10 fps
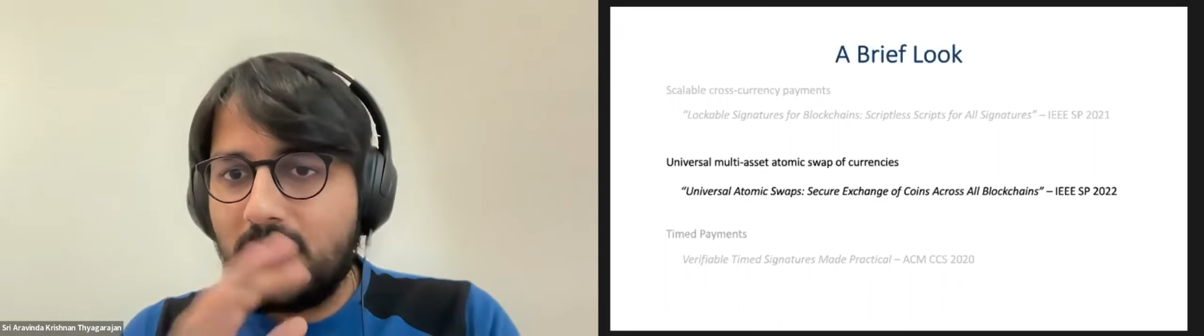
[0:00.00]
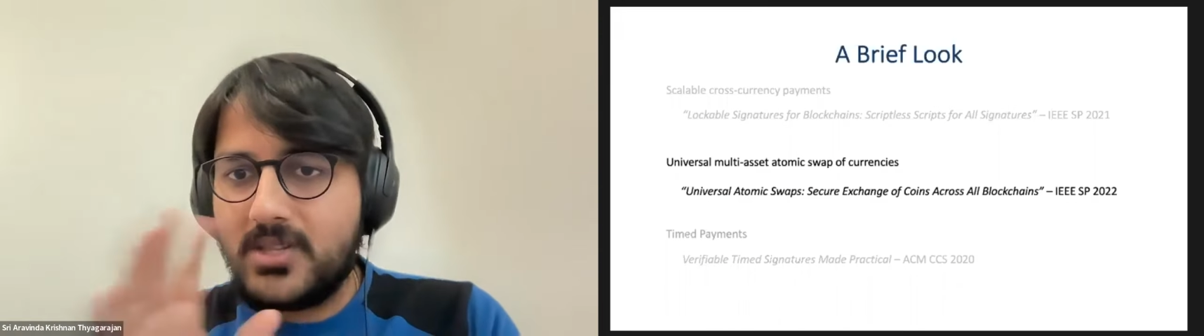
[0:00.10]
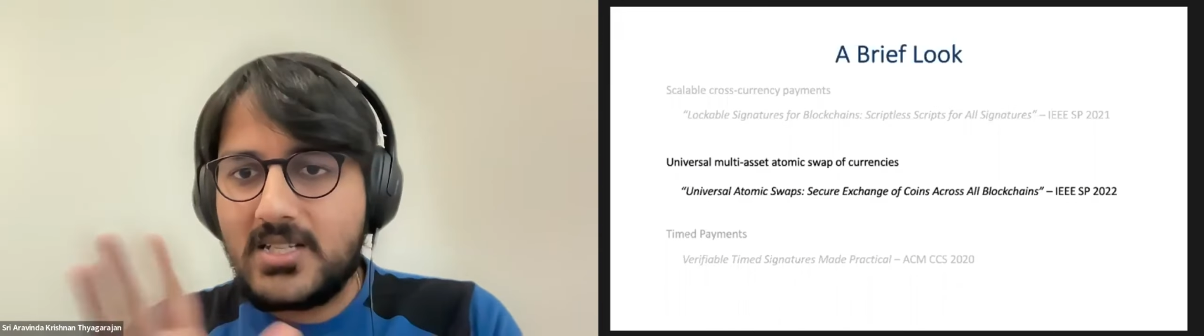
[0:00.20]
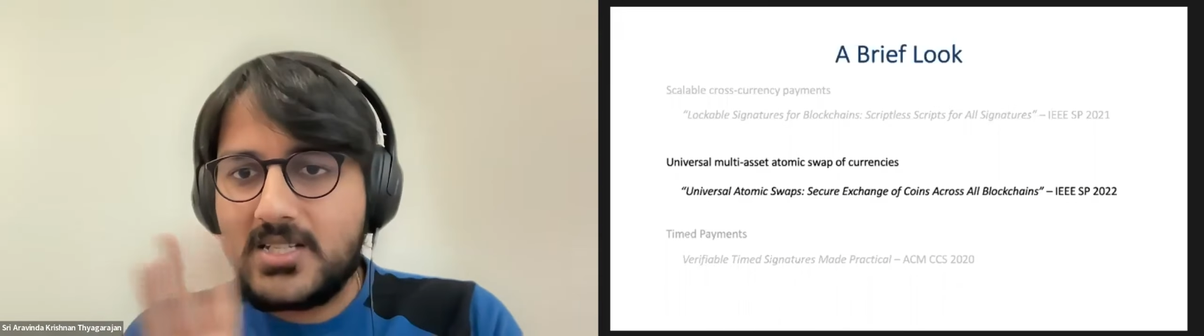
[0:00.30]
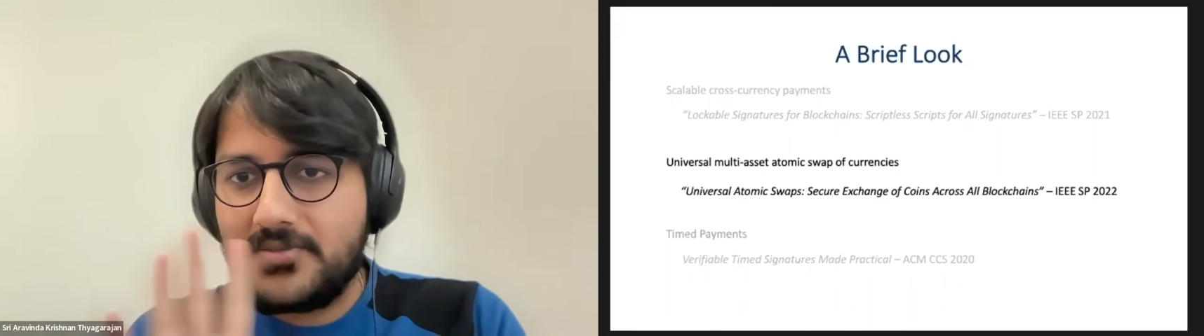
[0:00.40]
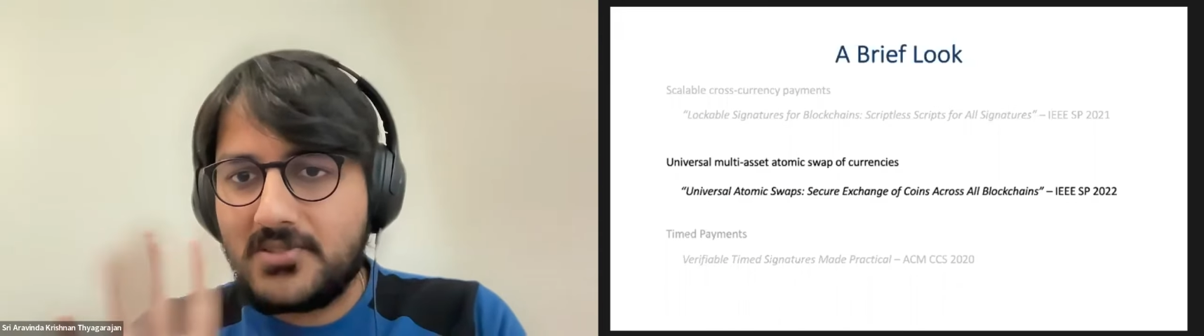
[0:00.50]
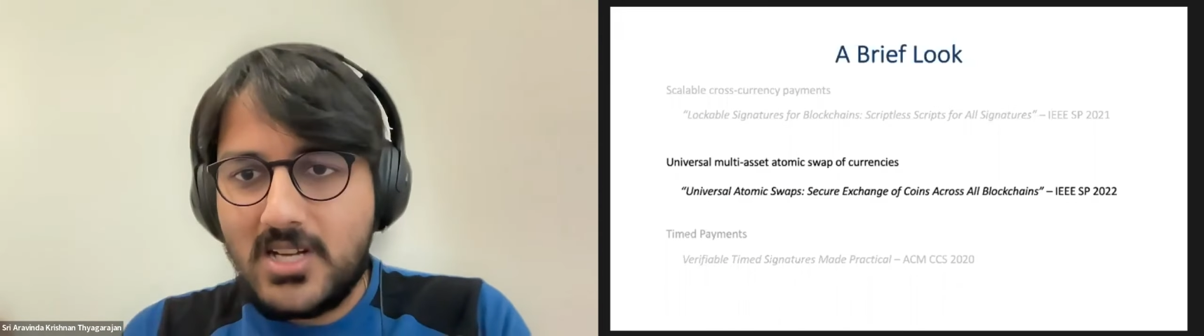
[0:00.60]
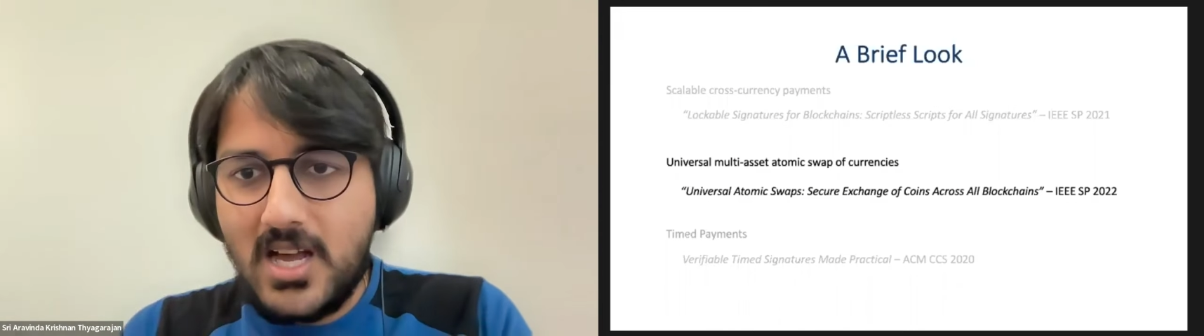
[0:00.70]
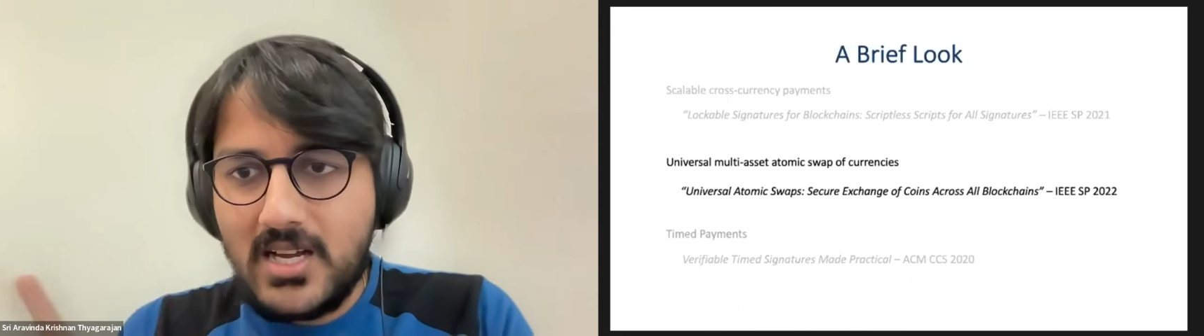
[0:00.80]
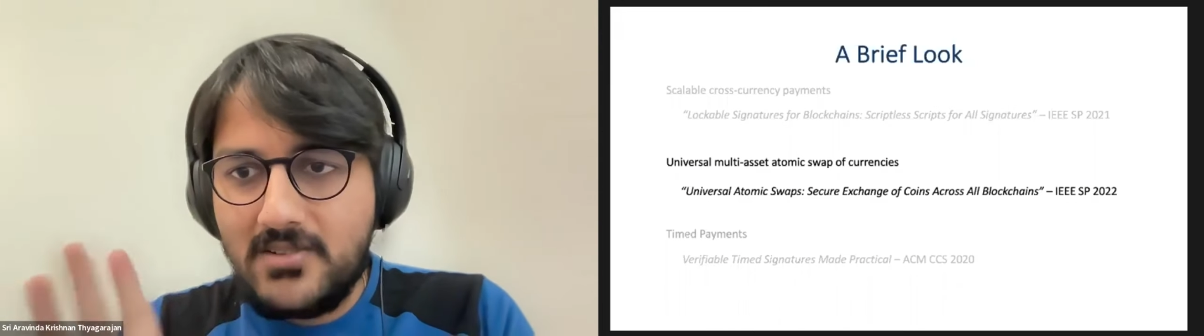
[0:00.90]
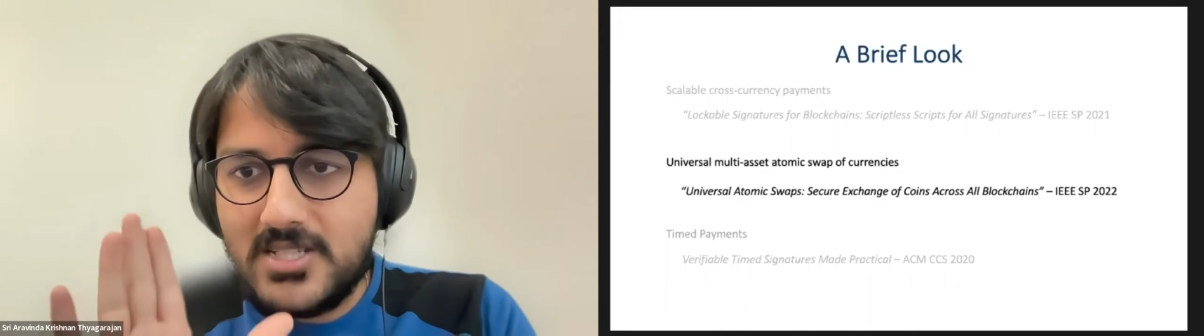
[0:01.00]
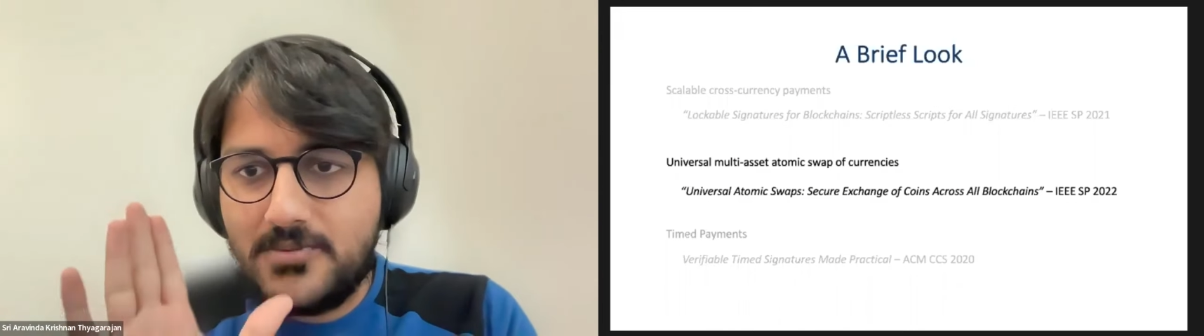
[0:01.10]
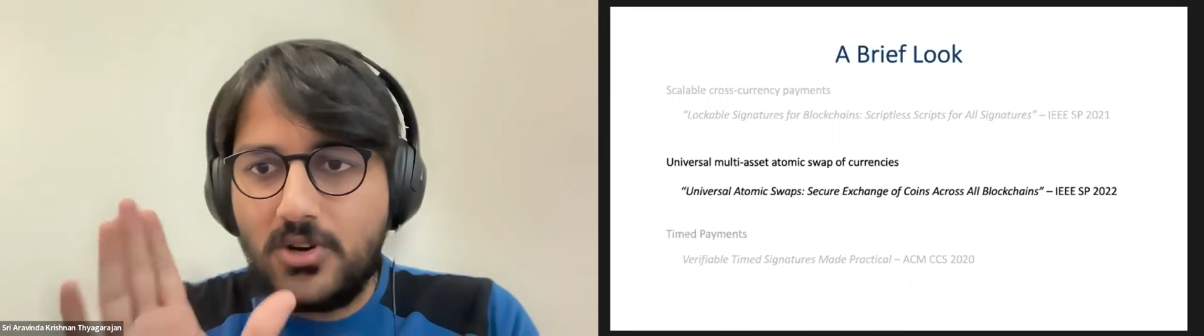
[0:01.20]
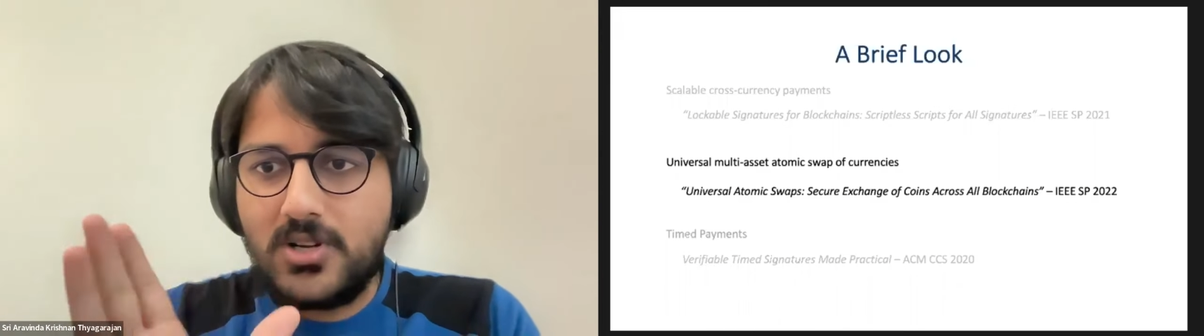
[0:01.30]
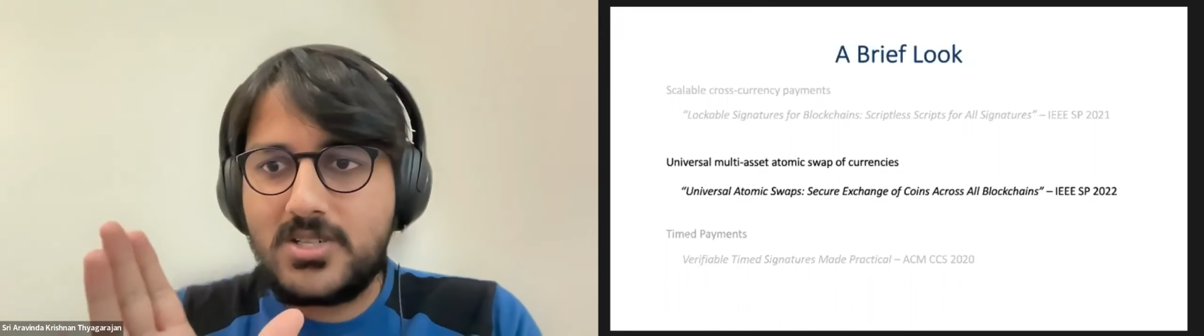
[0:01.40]
for the rest of the talk, I will
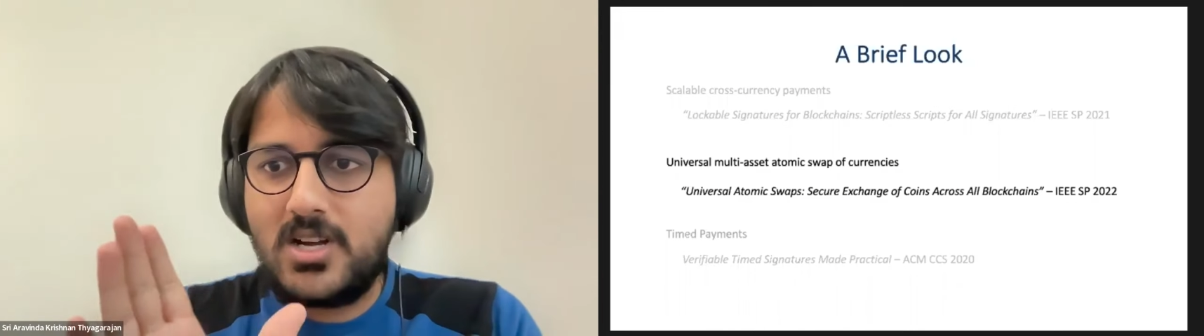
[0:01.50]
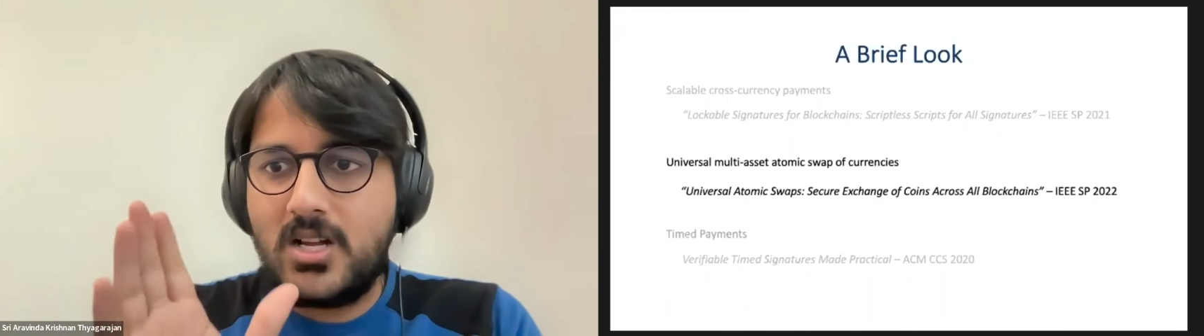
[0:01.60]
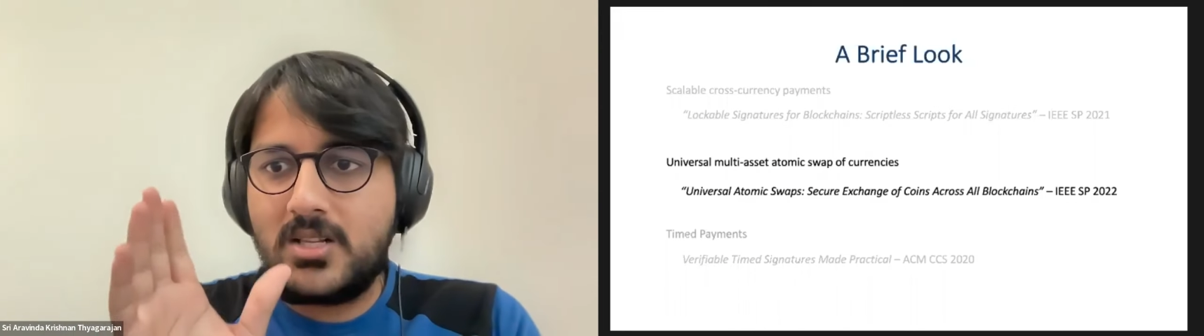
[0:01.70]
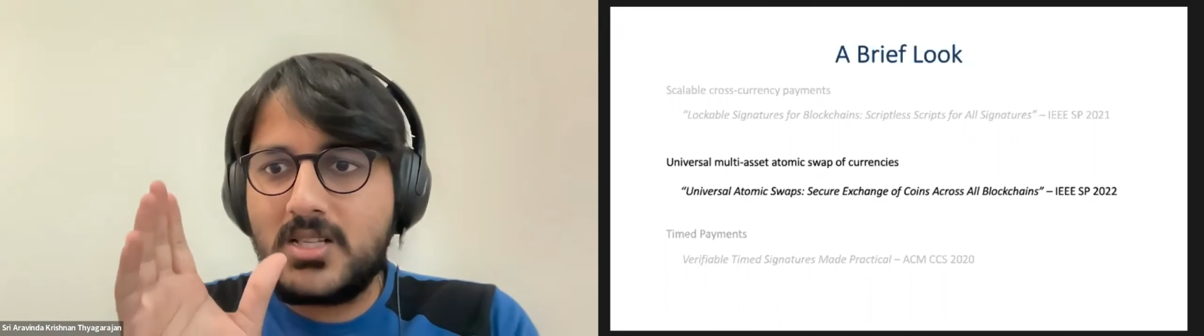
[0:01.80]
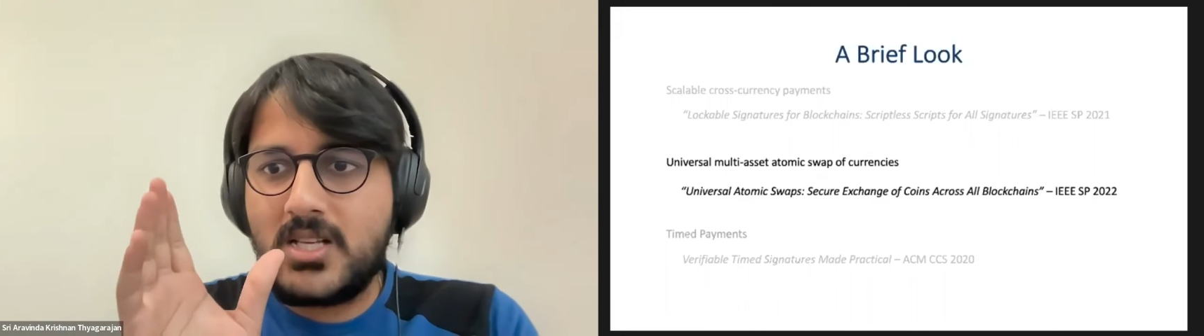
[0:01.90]
just focus on